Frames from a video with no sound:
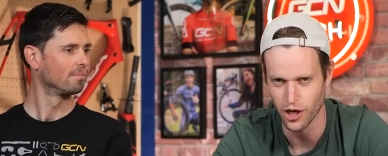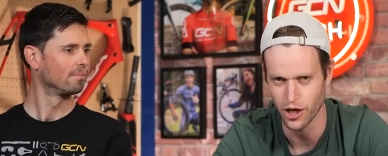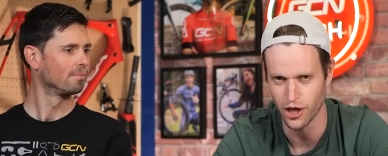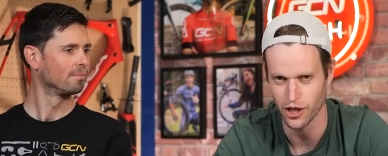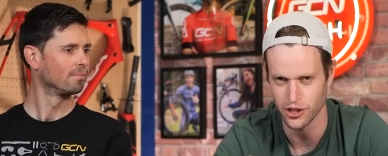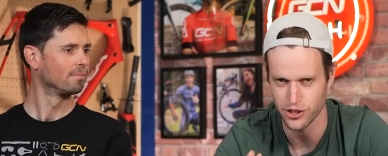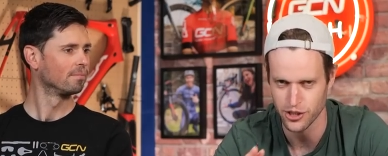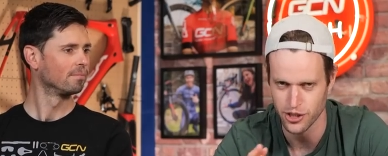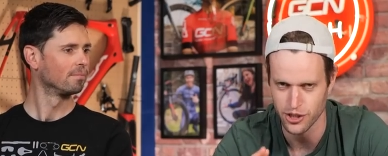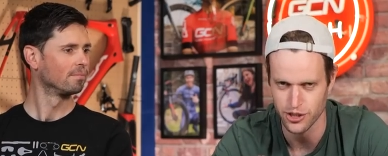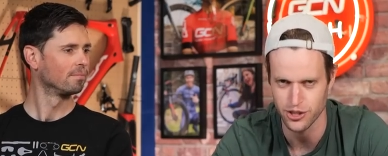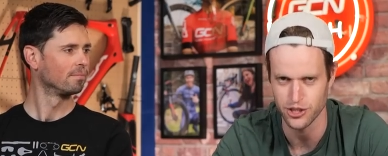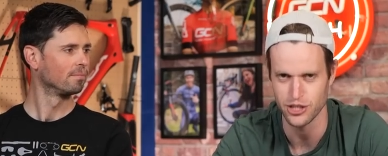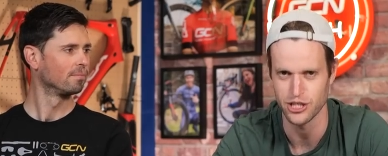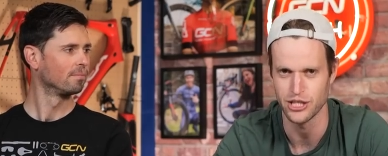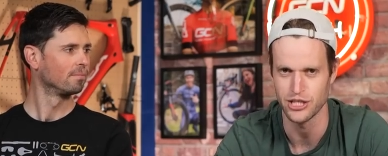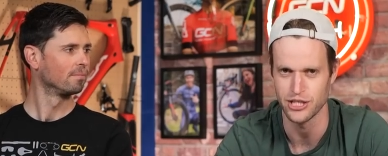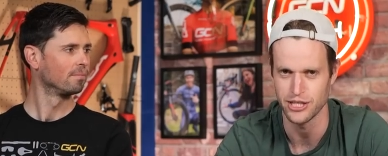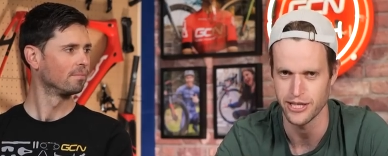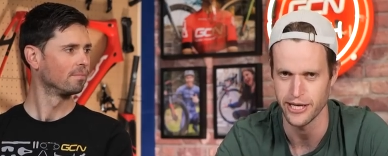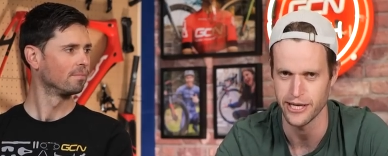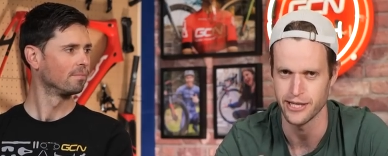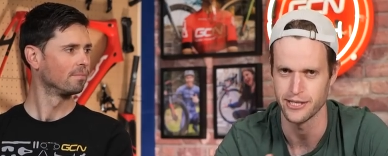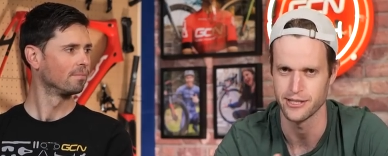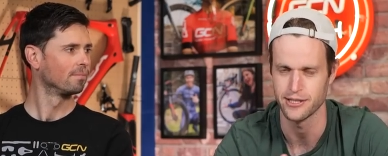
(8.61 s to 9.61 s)

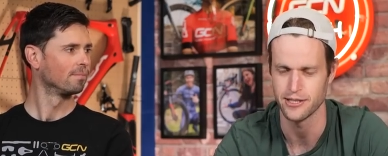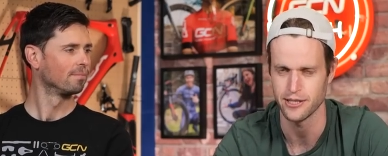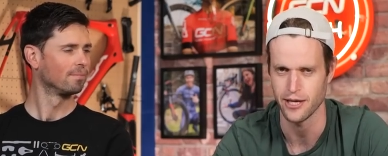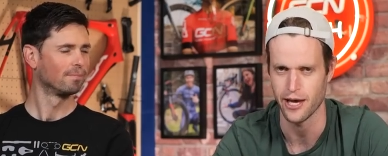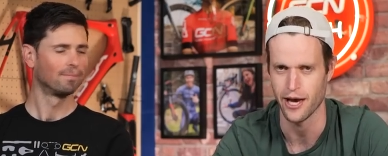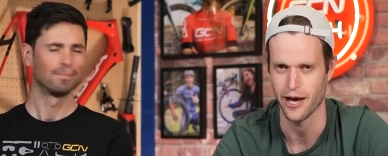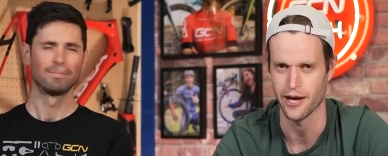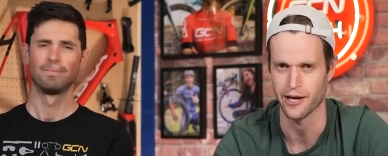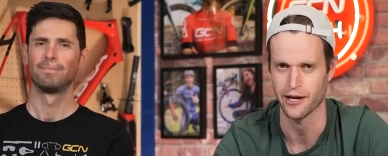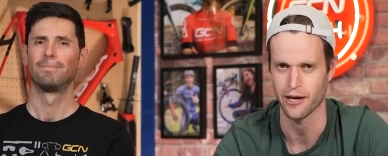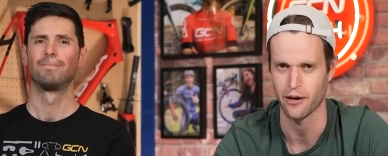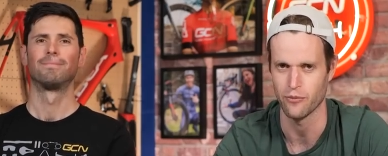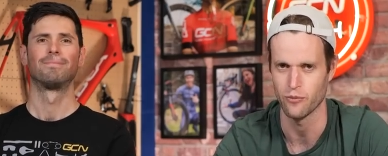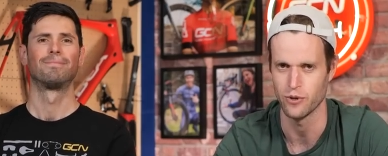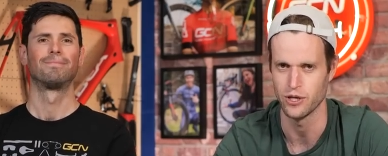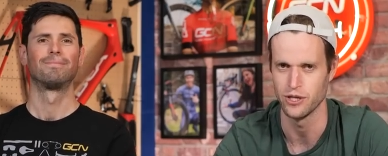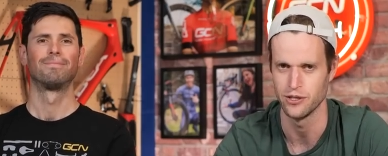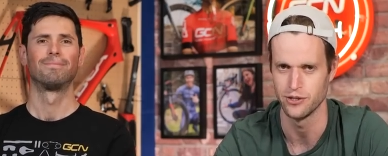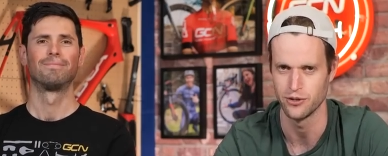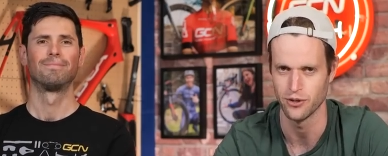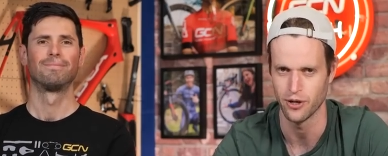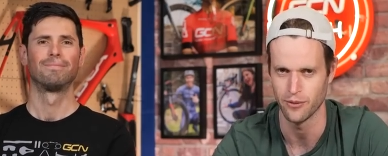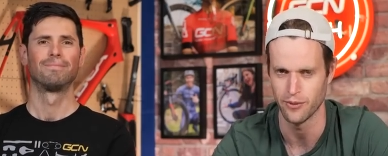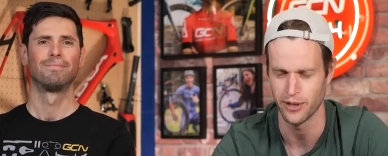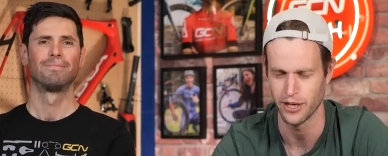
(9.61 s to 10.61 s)
Speaker 1: AskGCNTech, and
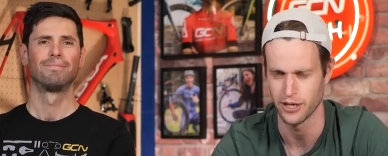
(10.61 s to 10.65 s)
we do our